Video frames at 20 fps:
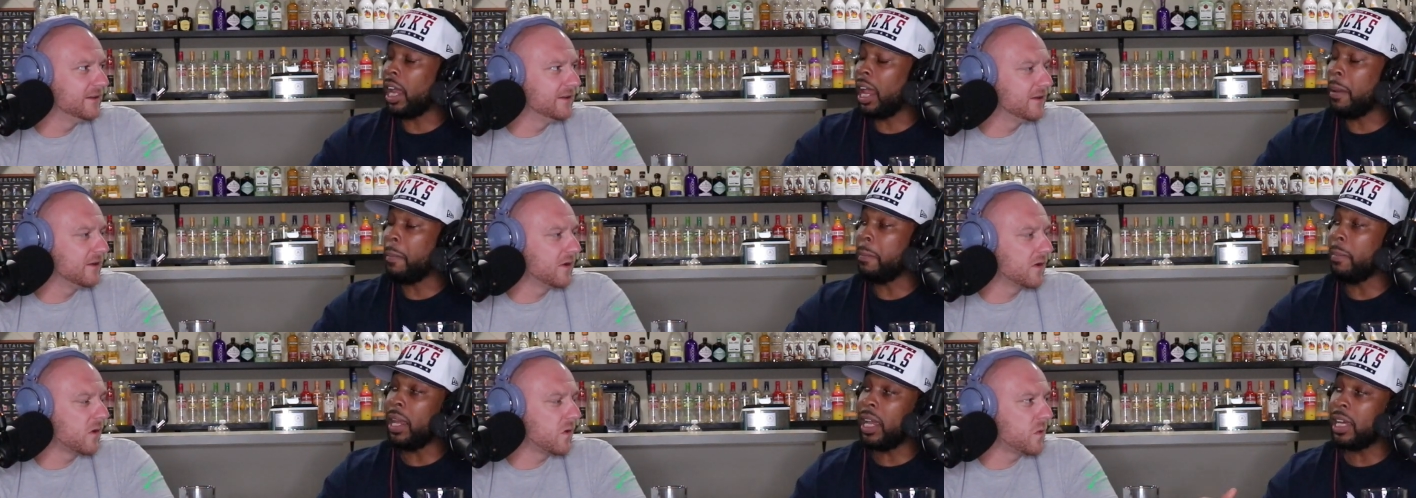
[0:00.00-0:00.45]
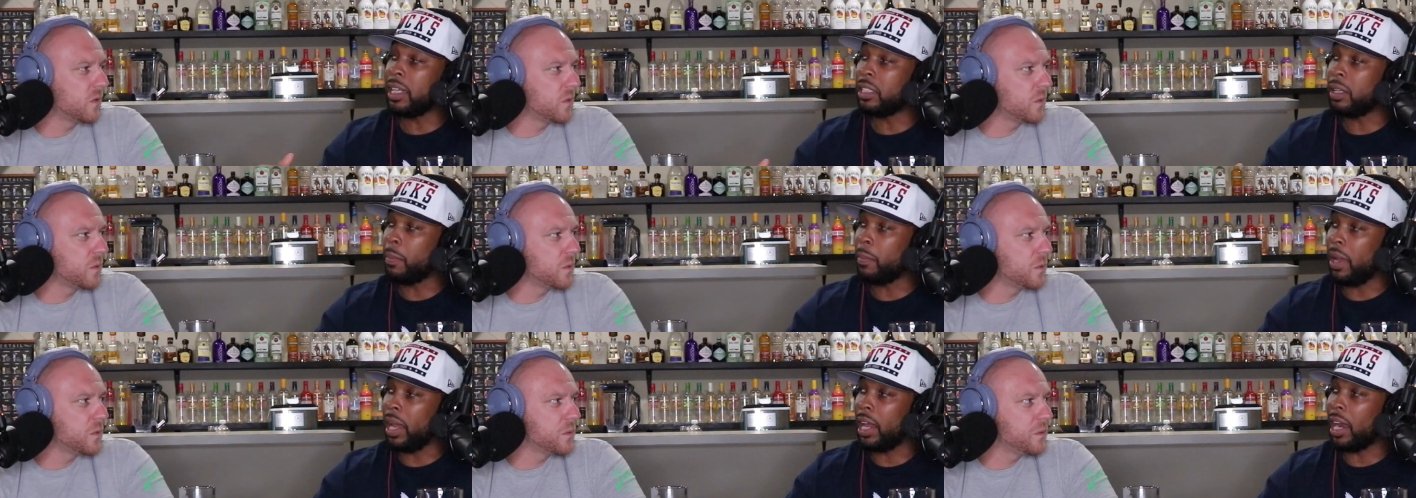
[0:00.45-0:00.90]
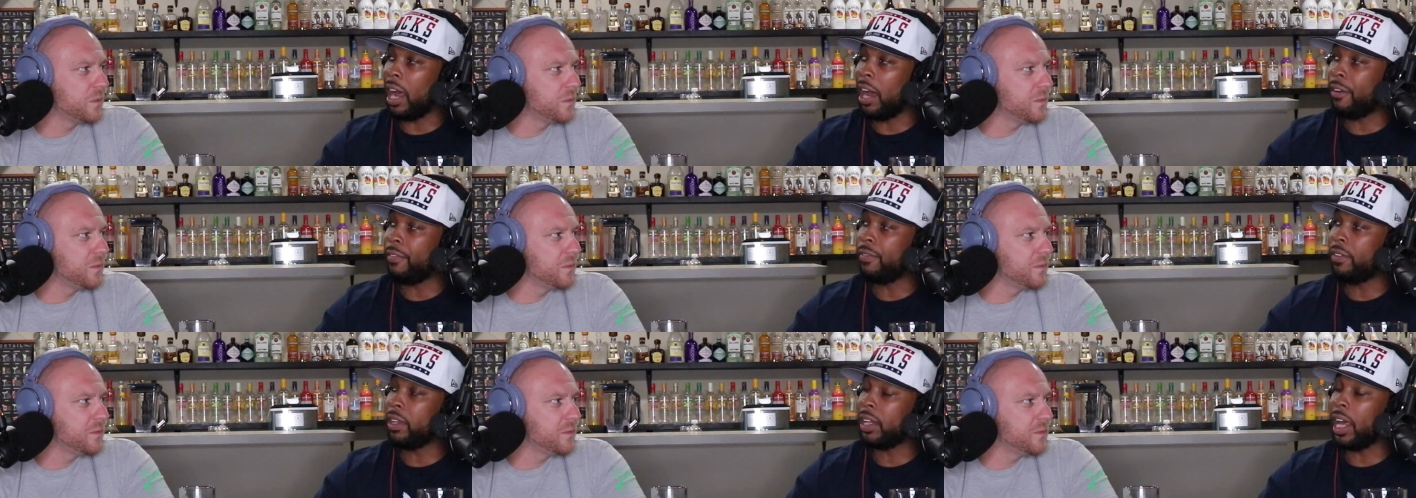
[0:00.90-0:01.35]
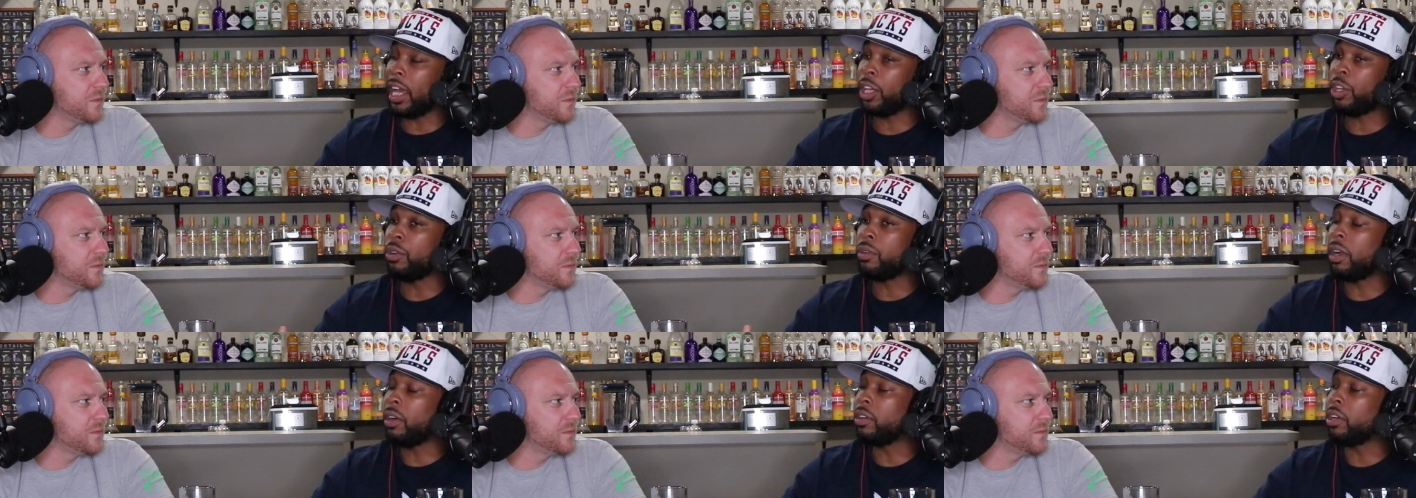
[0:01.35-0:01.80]
Speaker 1: and me as a man, I feel
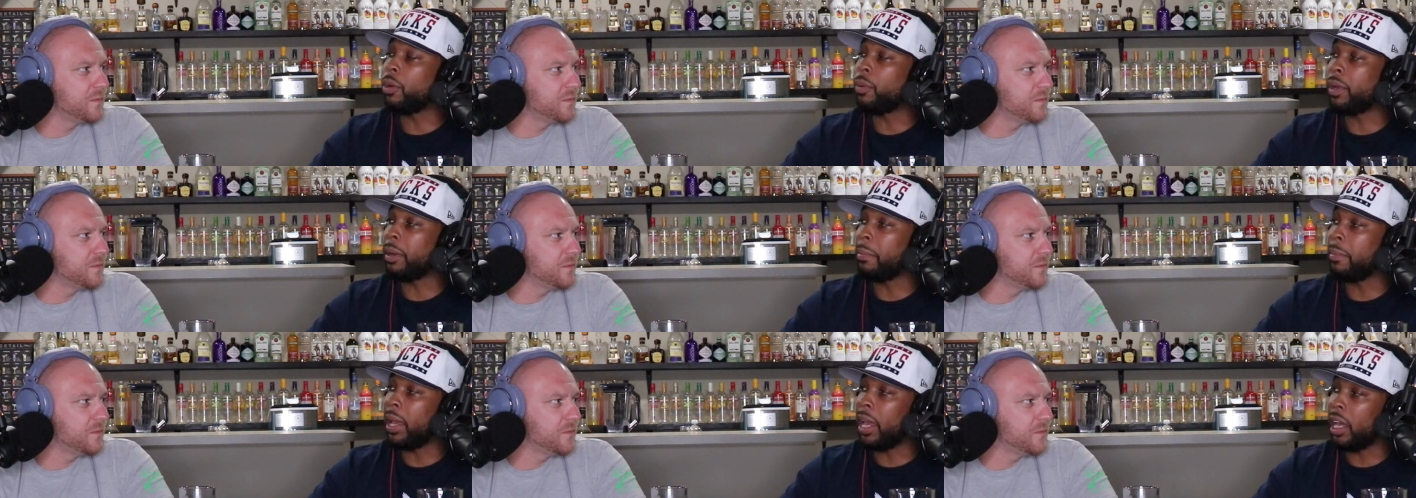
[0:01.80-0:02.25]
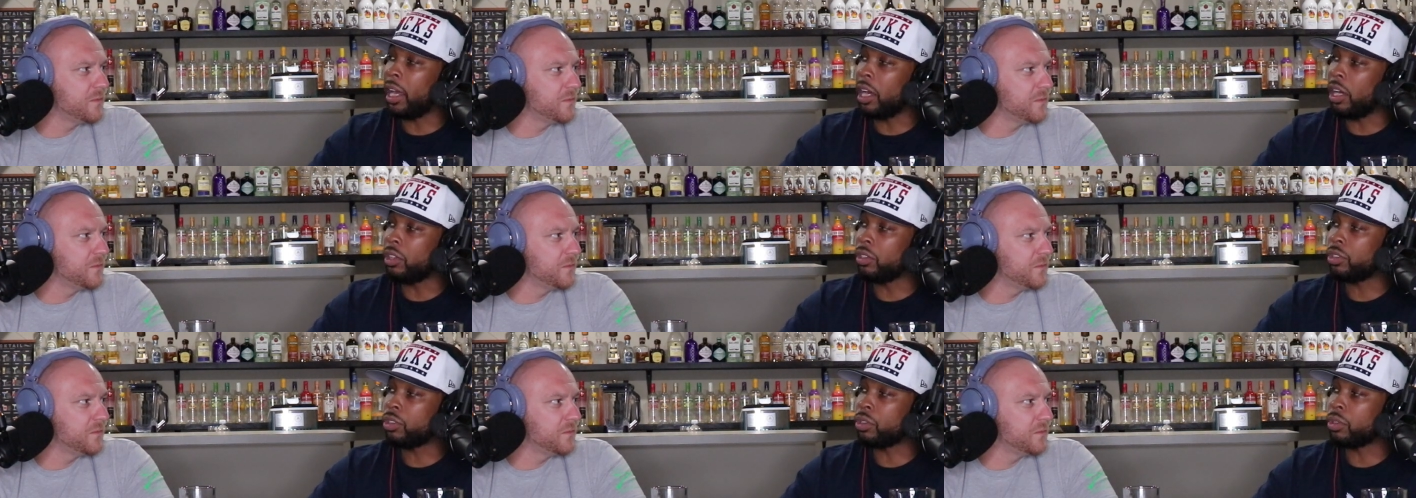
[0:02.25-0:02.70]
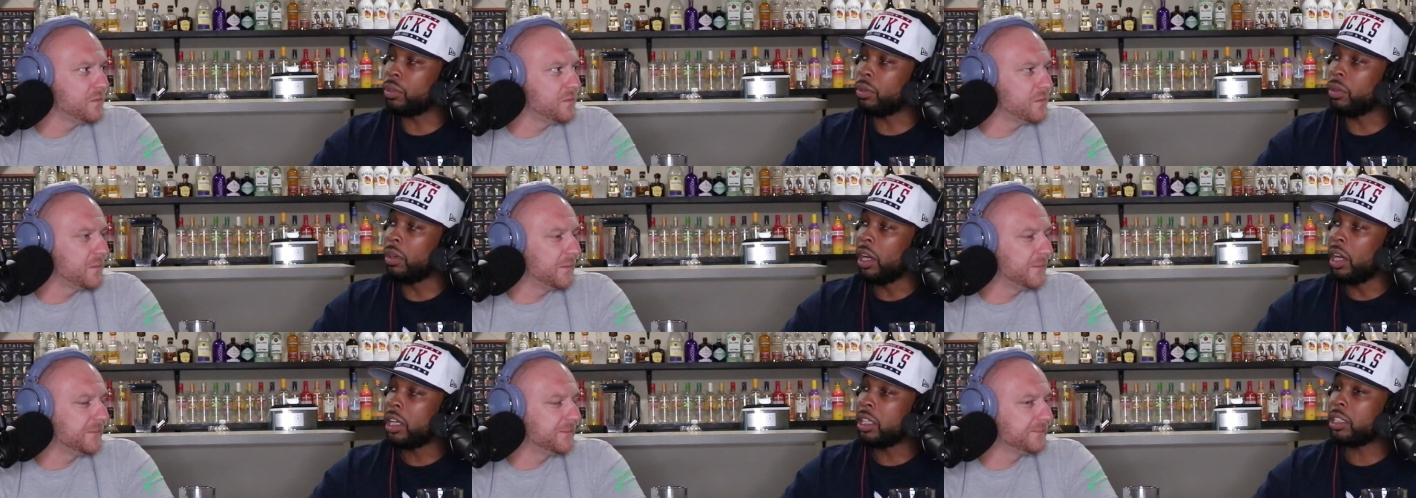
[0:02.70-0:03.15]
like you don't know what a man goes through.